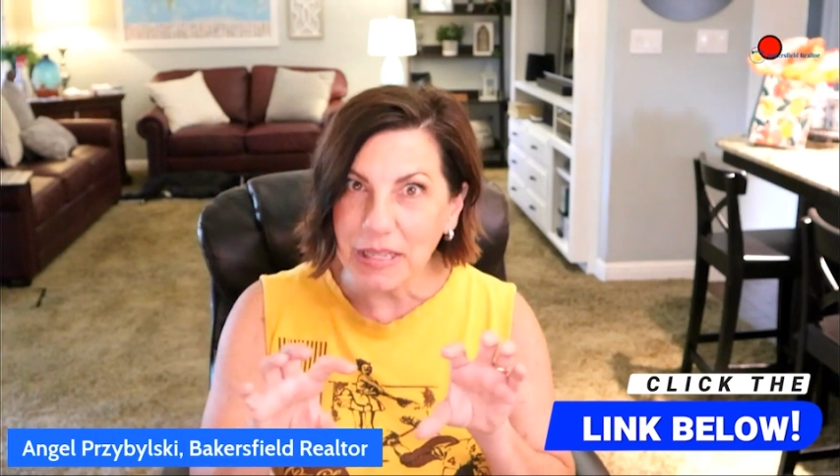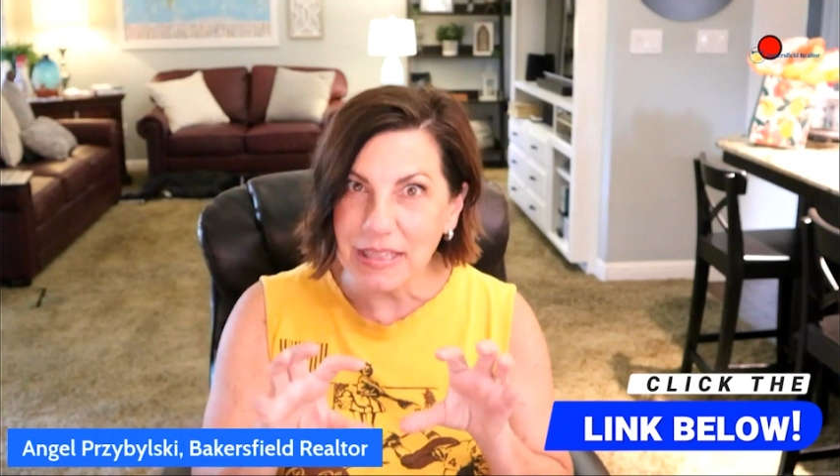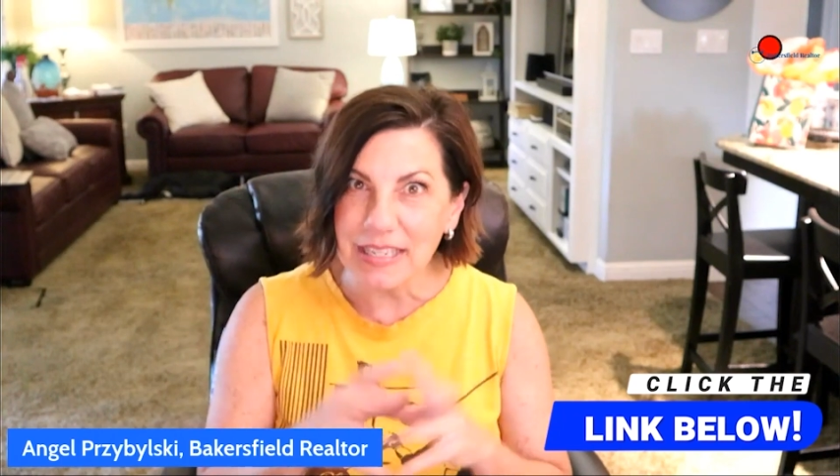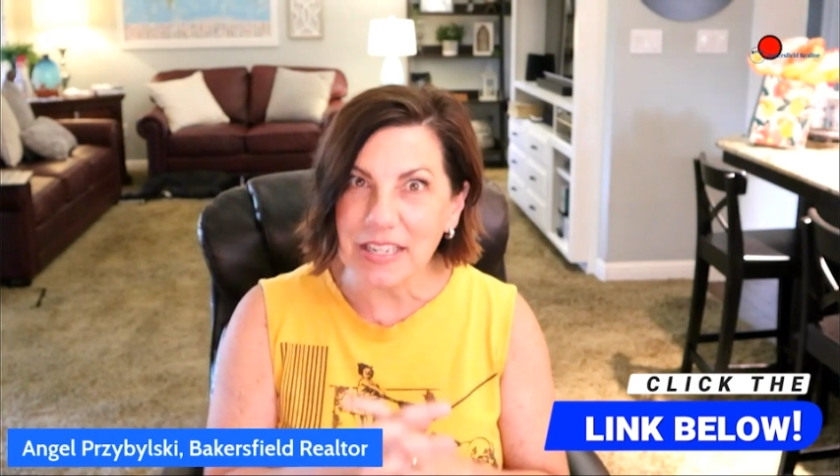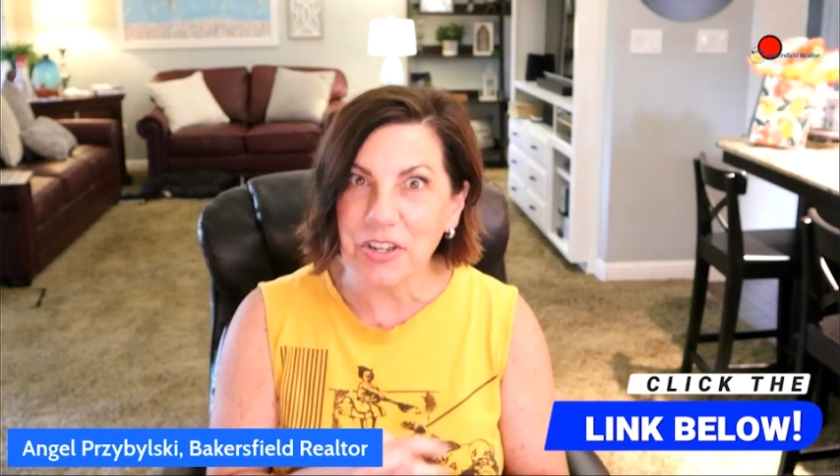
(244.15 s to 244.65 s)

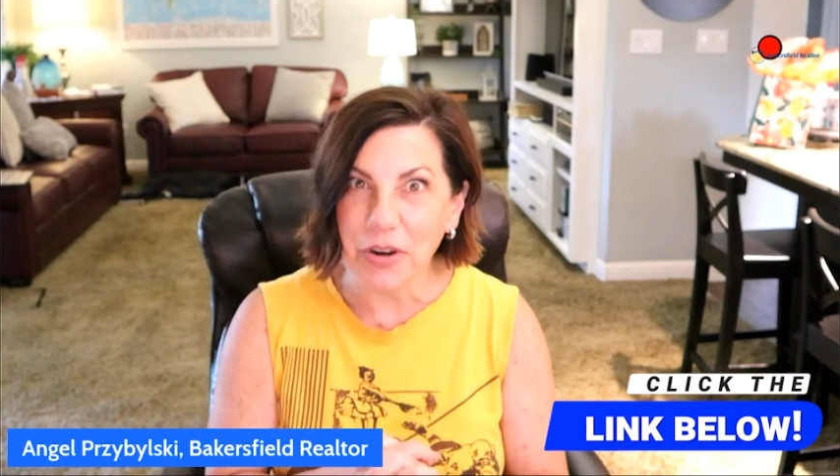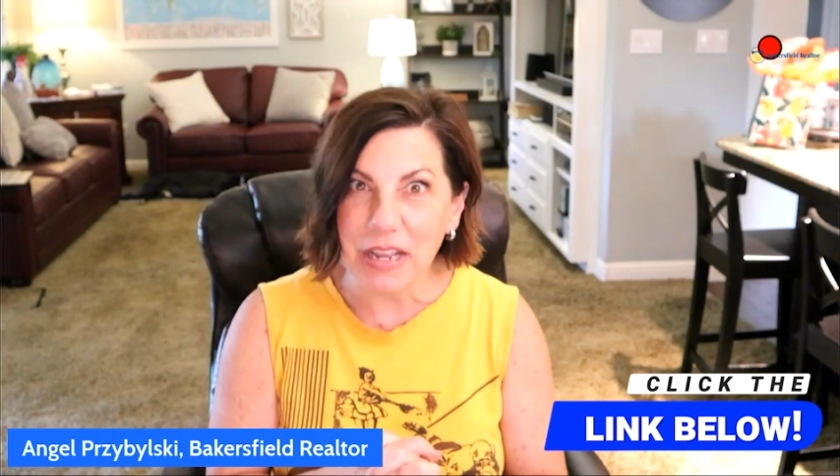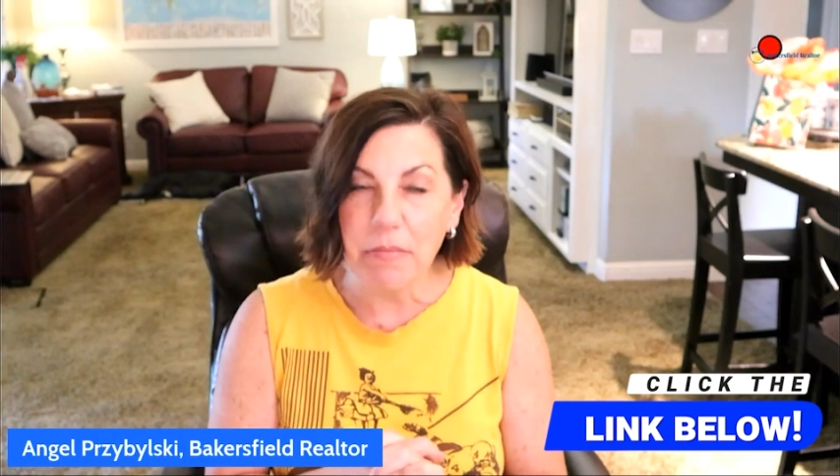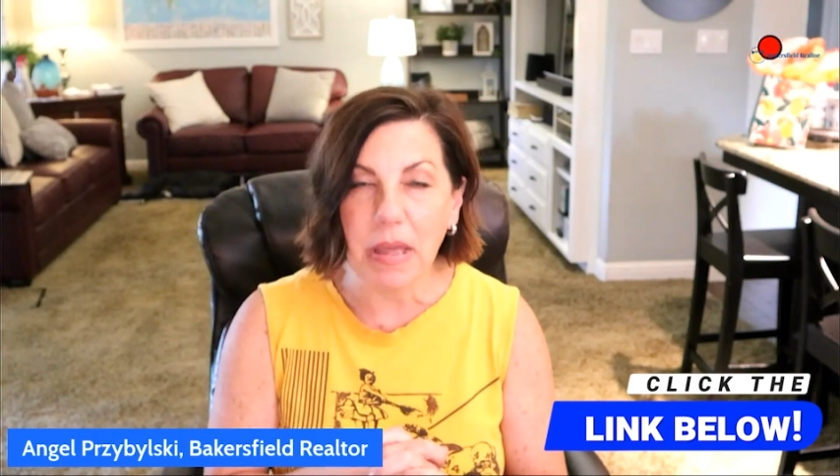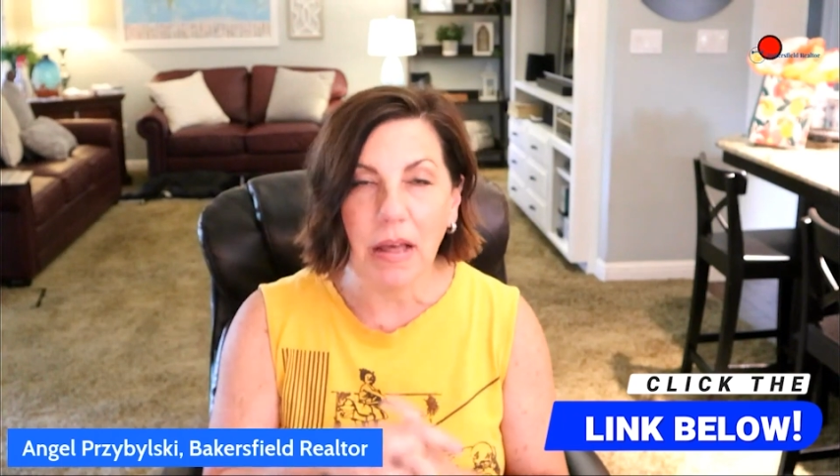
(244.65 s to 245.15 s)
this in your
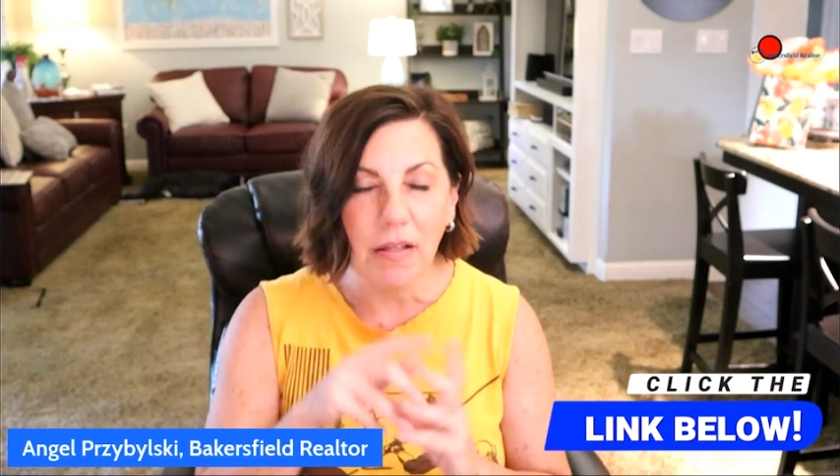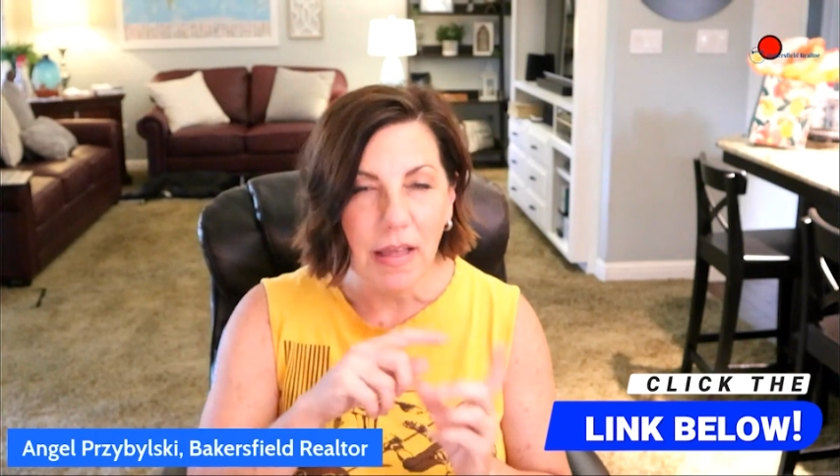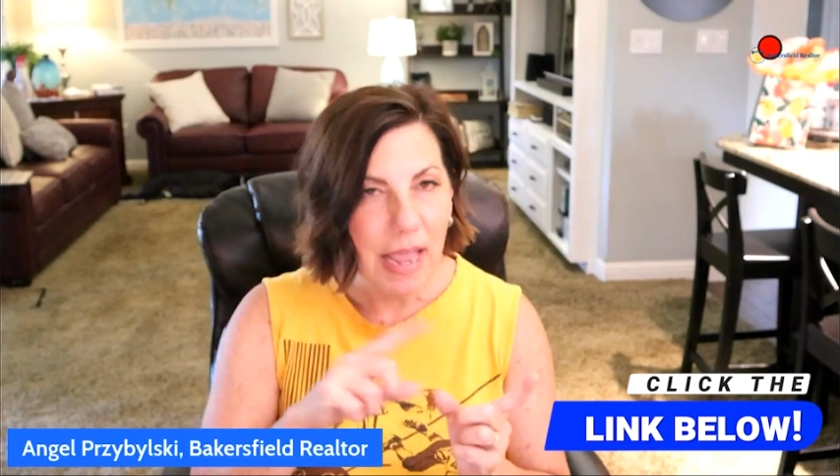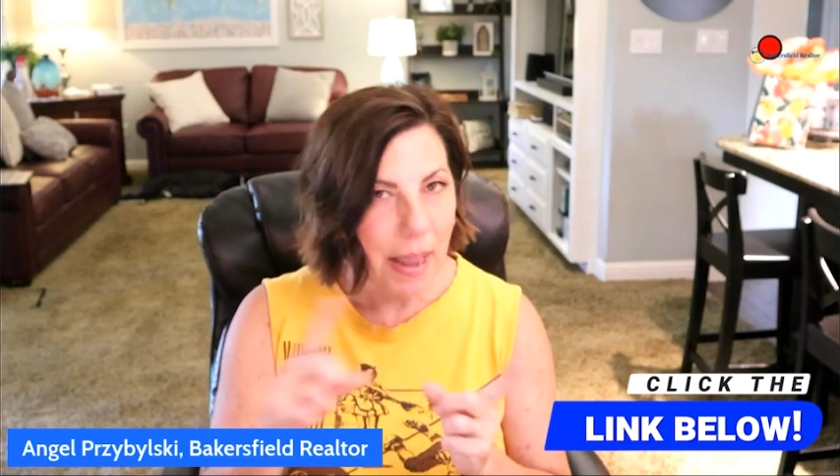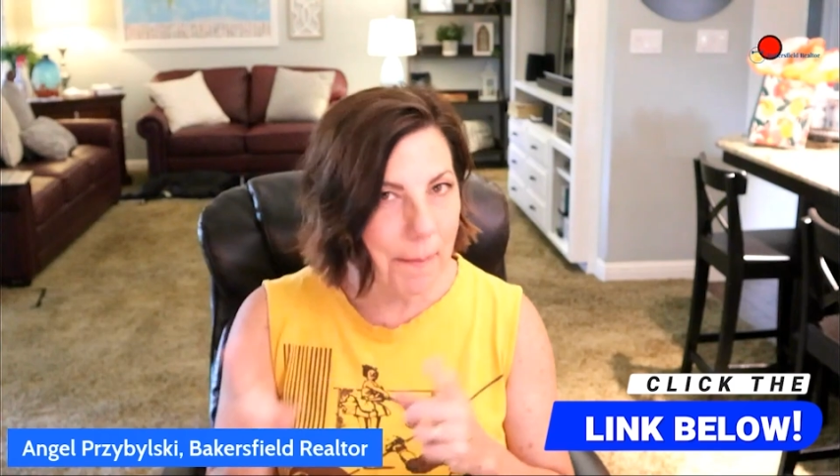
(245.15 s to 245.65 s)
email
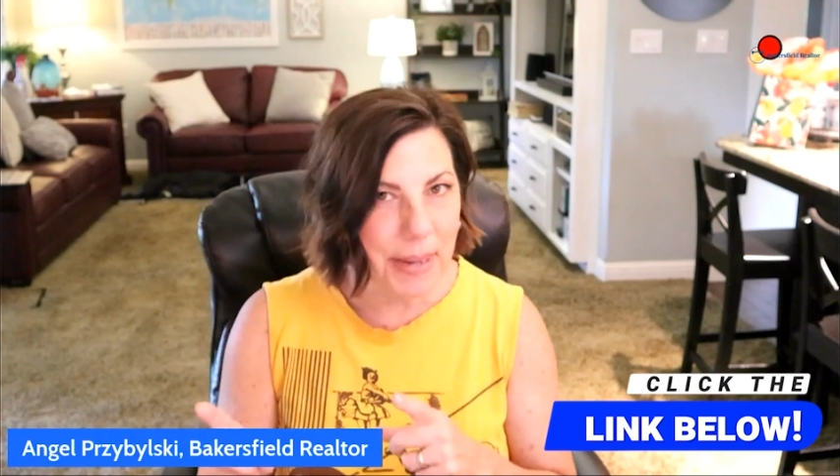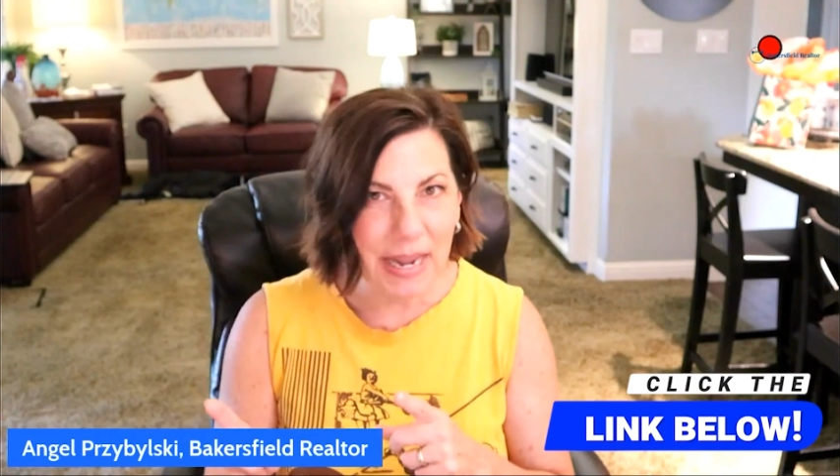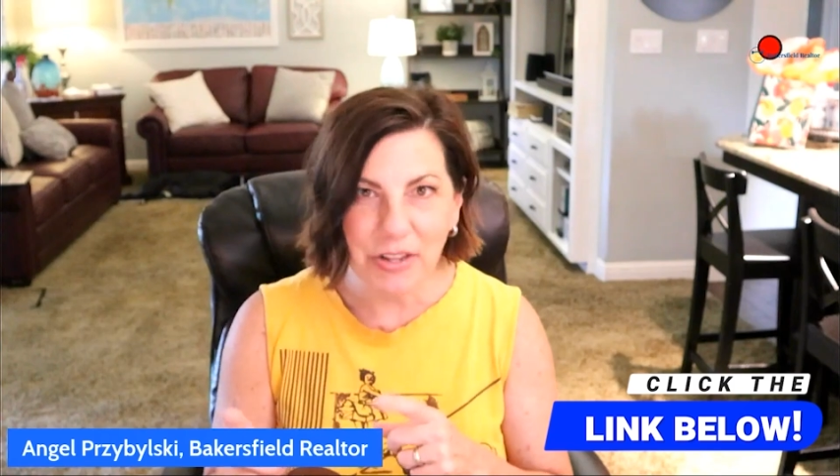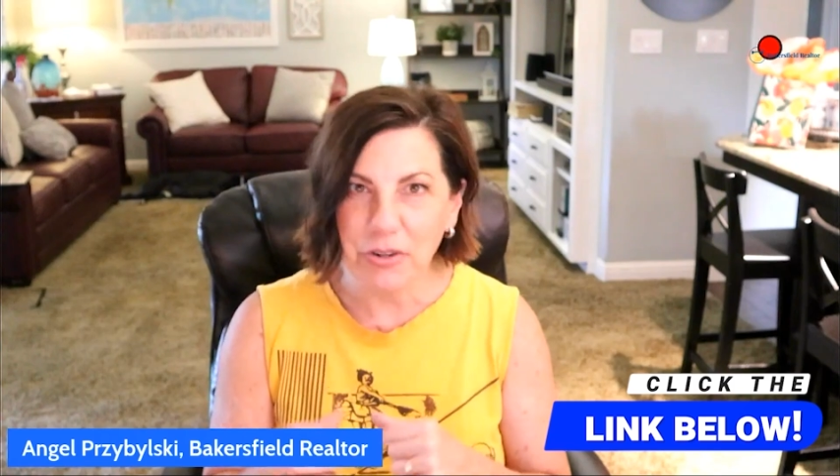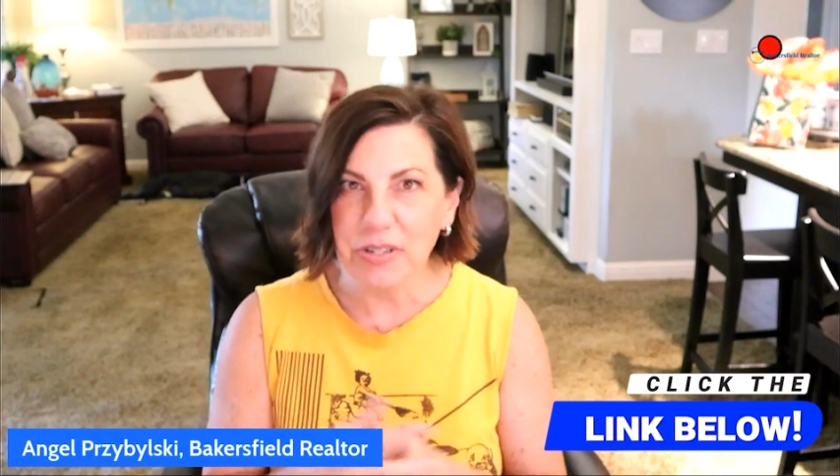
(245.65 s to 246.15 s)
and buying
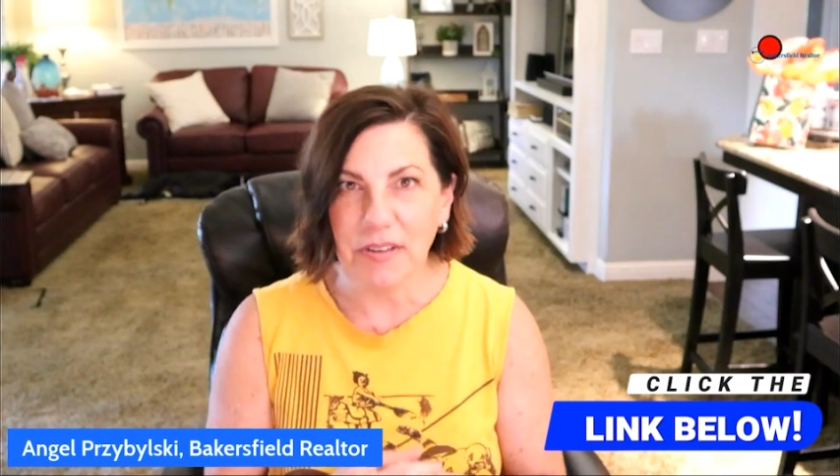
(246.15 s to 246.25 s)
yourself the